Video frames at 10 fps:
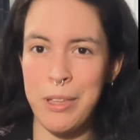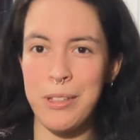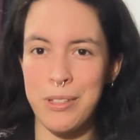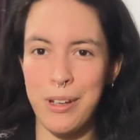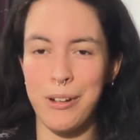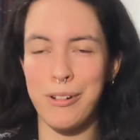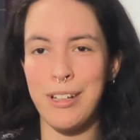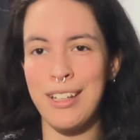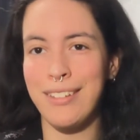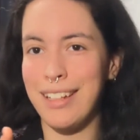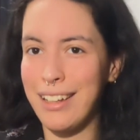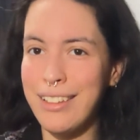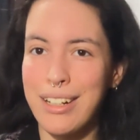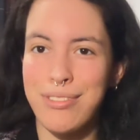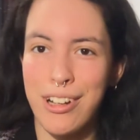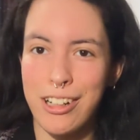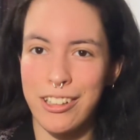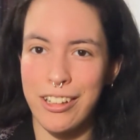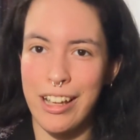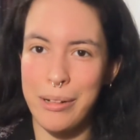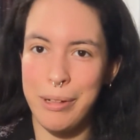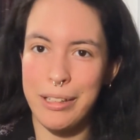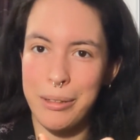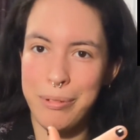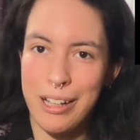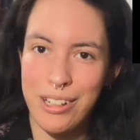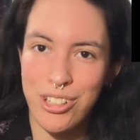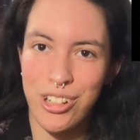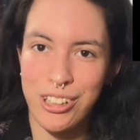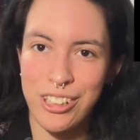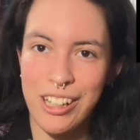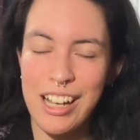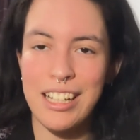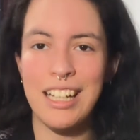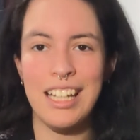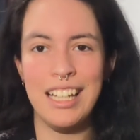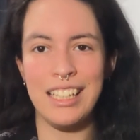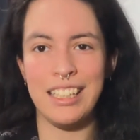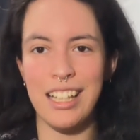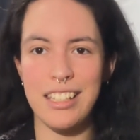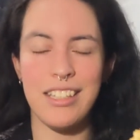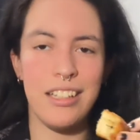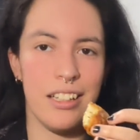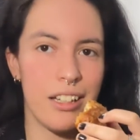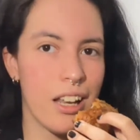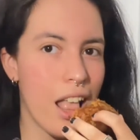So, now that I've talked a lot about the pain au chocolat, let's eat it.